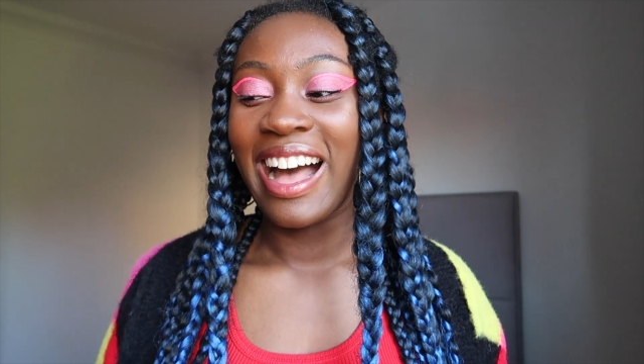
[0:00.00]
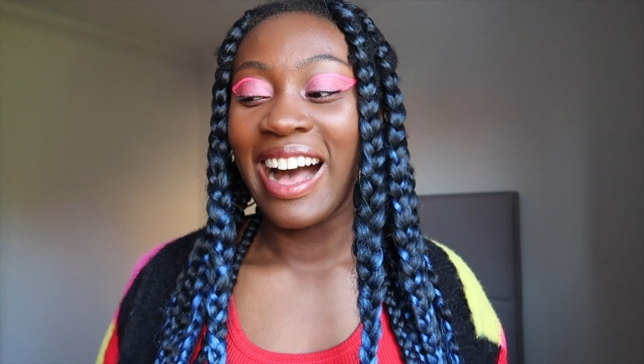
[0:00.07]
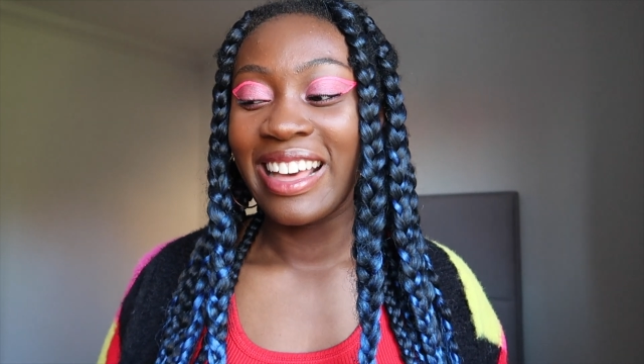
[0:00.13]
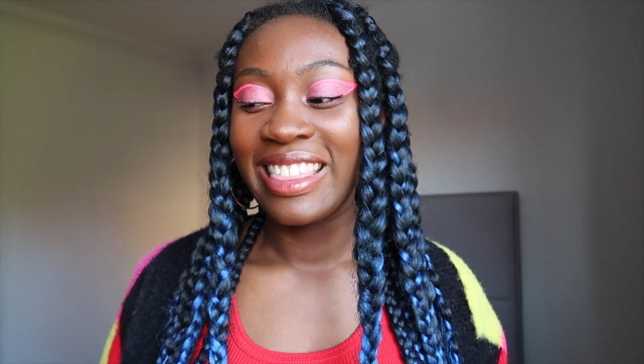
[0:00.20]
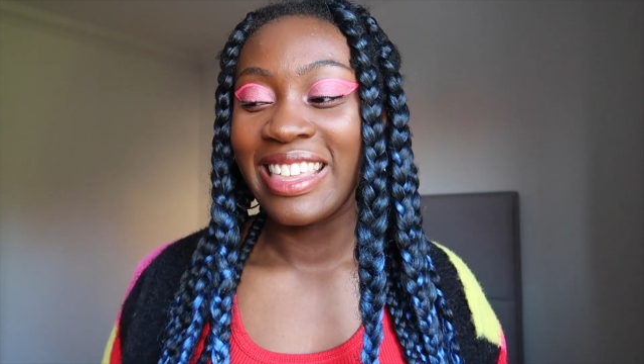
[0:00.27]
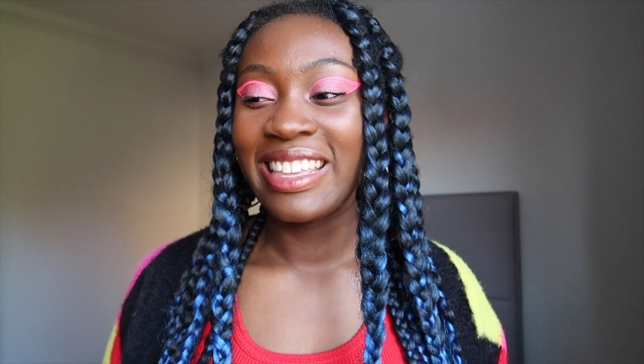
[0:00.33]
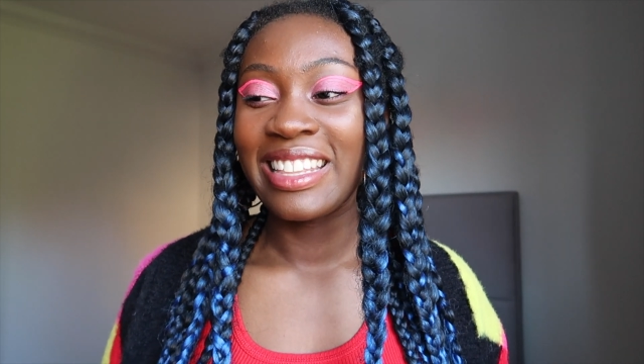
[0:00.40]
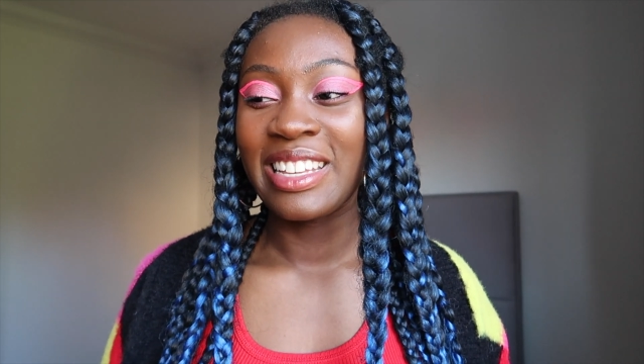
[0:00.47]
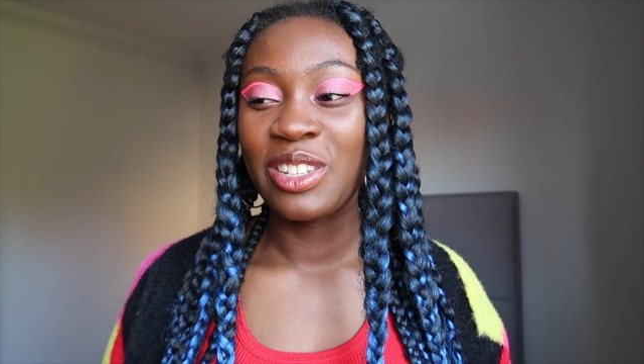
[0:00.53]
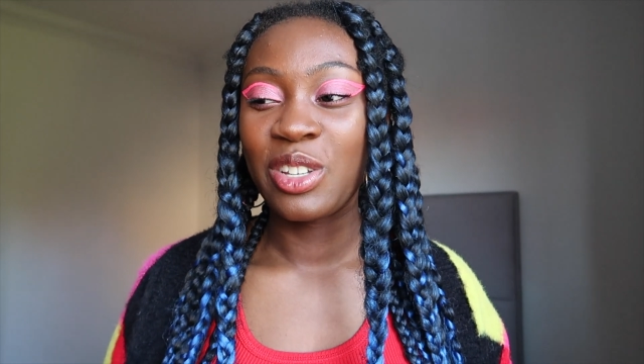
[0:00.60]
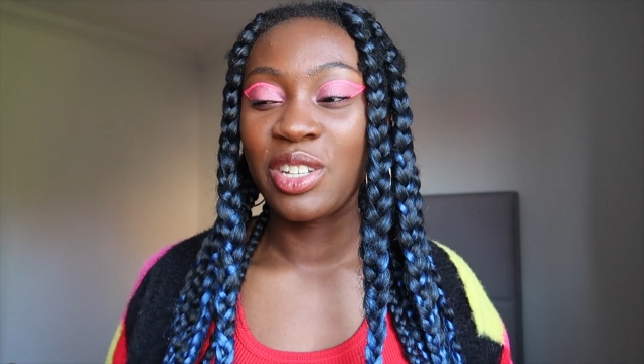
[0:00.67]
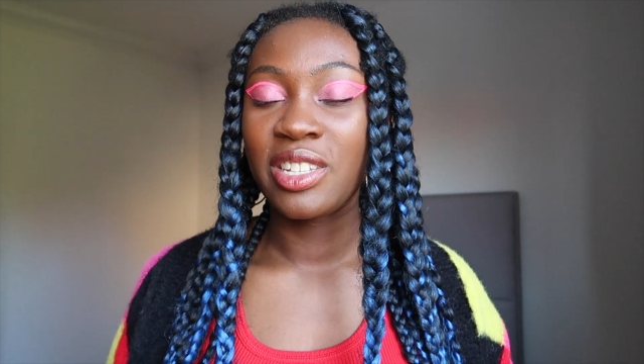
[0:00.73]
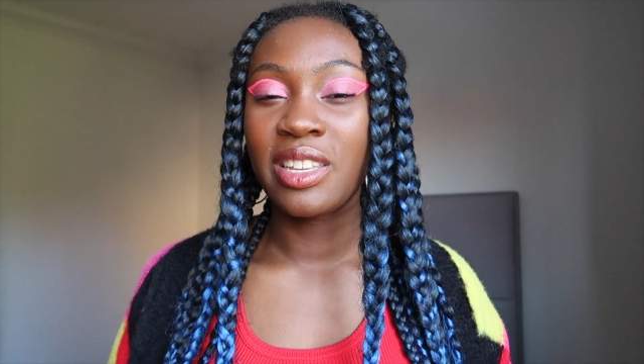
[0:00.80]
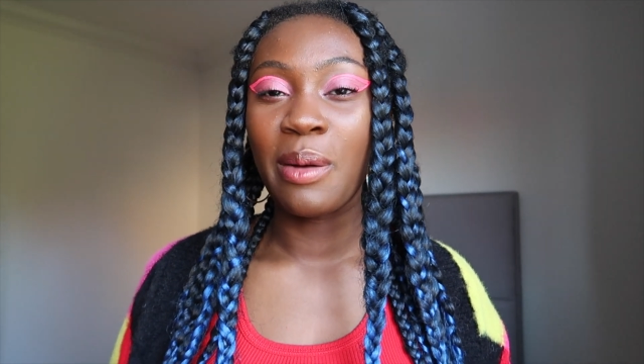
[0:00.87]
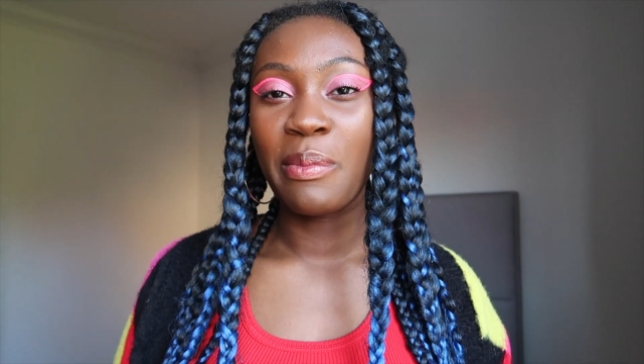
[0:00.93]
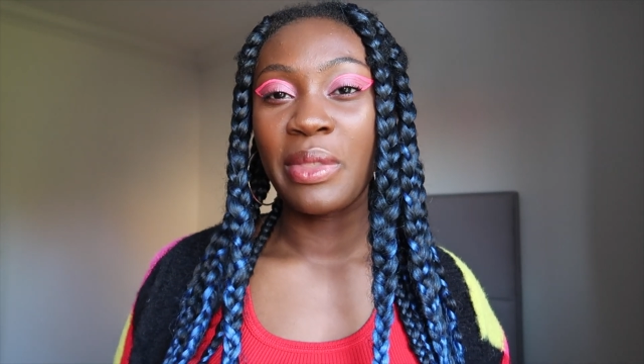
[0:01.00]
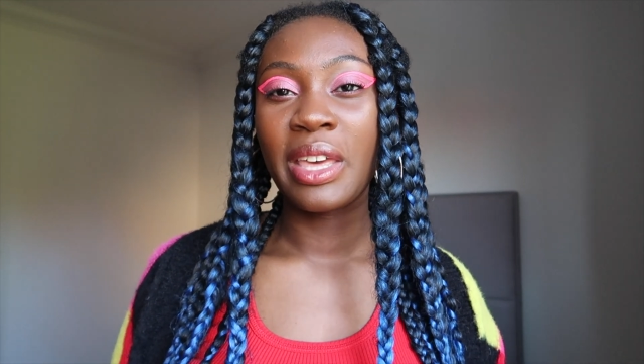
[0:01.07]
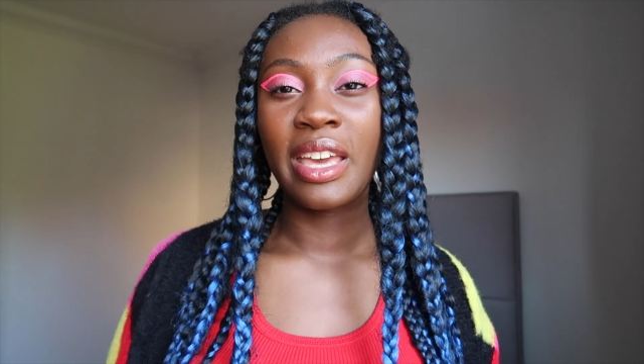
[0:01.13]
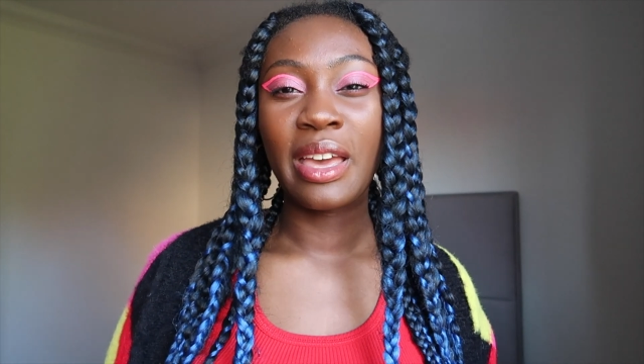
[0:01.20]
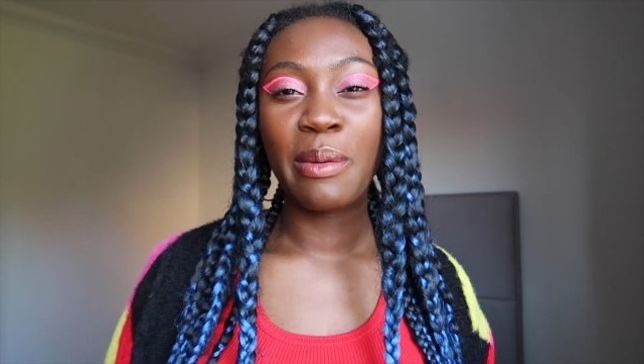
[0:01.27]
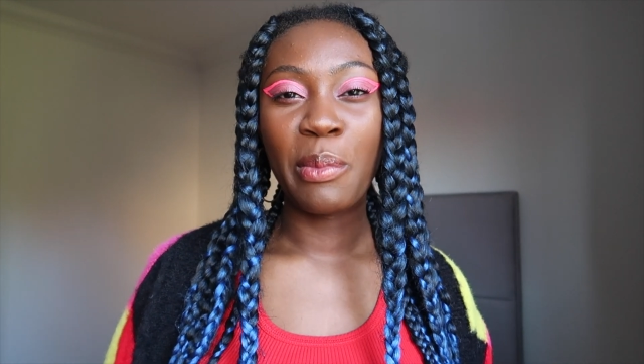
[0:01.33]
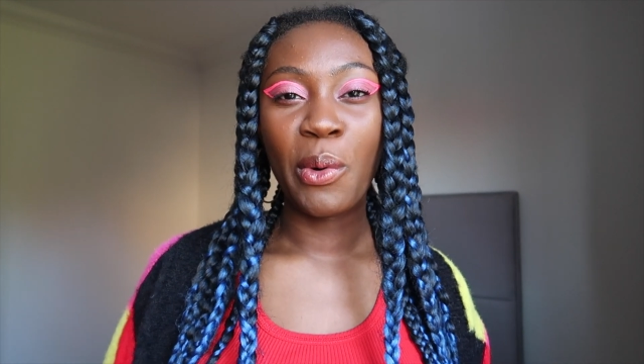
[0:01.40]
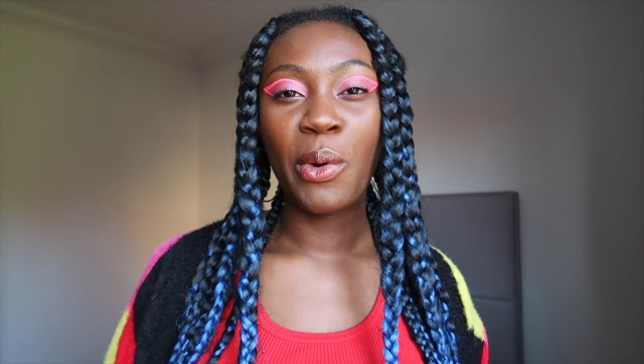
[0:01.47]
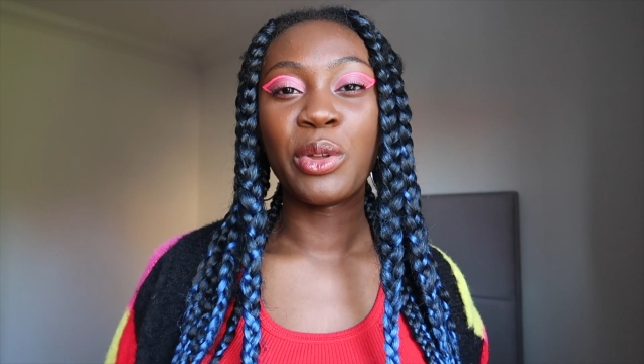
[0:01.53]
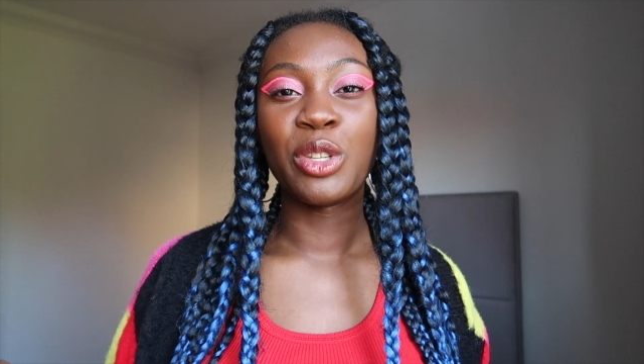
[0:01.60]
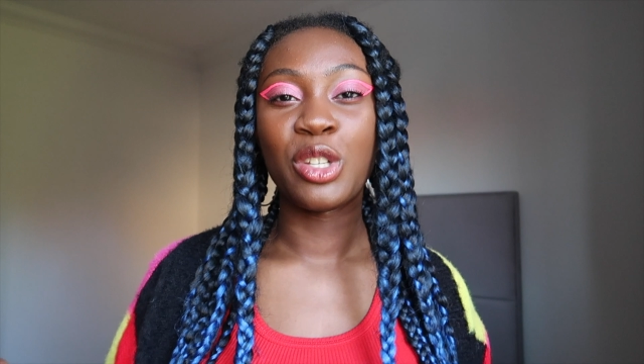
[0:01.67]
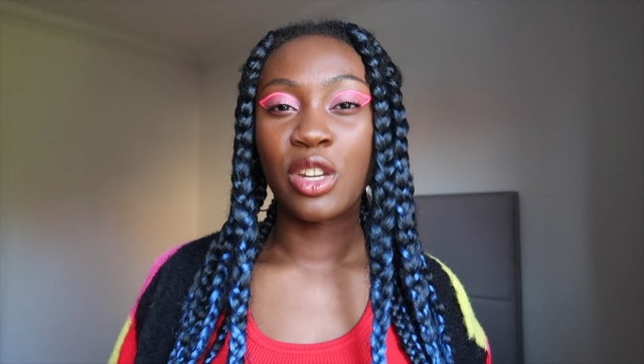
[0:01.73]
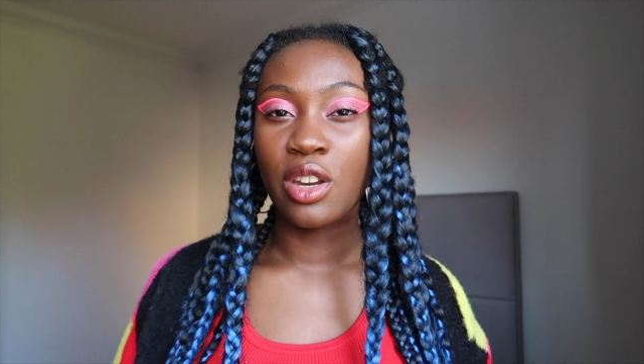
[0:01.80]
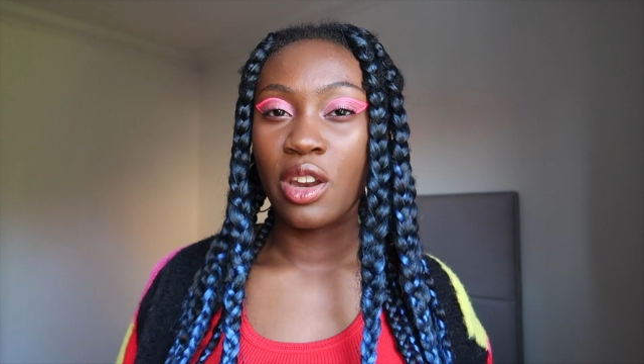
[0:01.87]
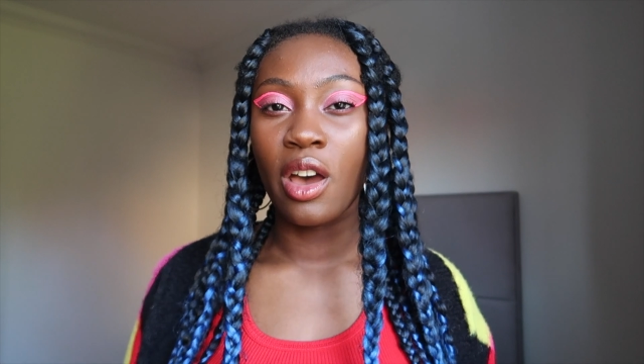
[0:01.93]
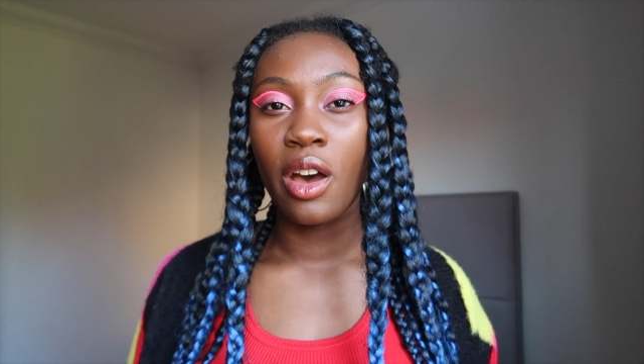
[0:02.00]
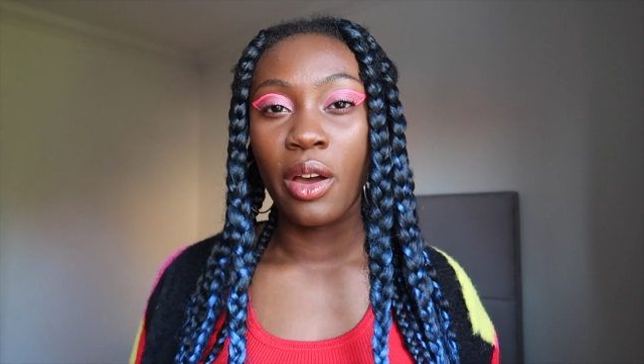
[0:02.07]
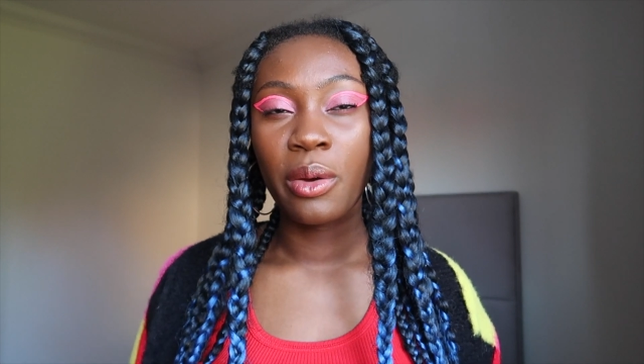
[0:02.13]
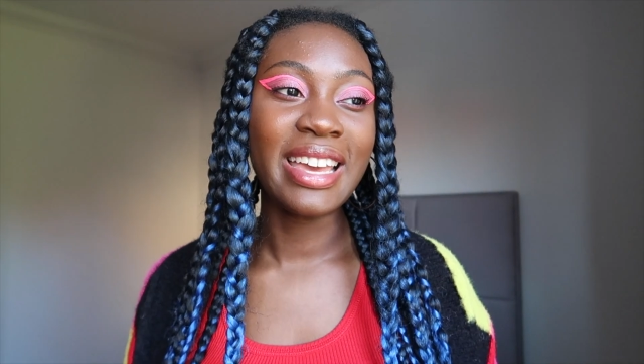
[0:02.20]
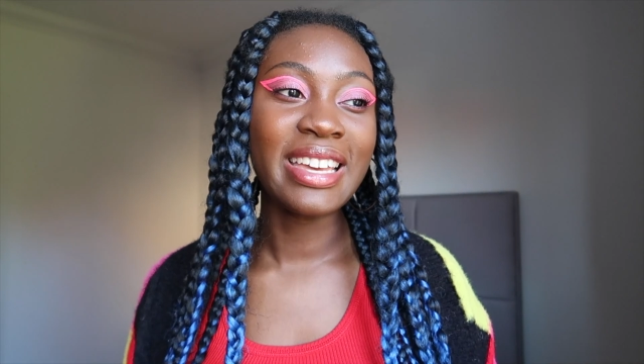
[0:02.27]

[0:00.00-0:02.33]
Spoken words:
I think that's just something important to know.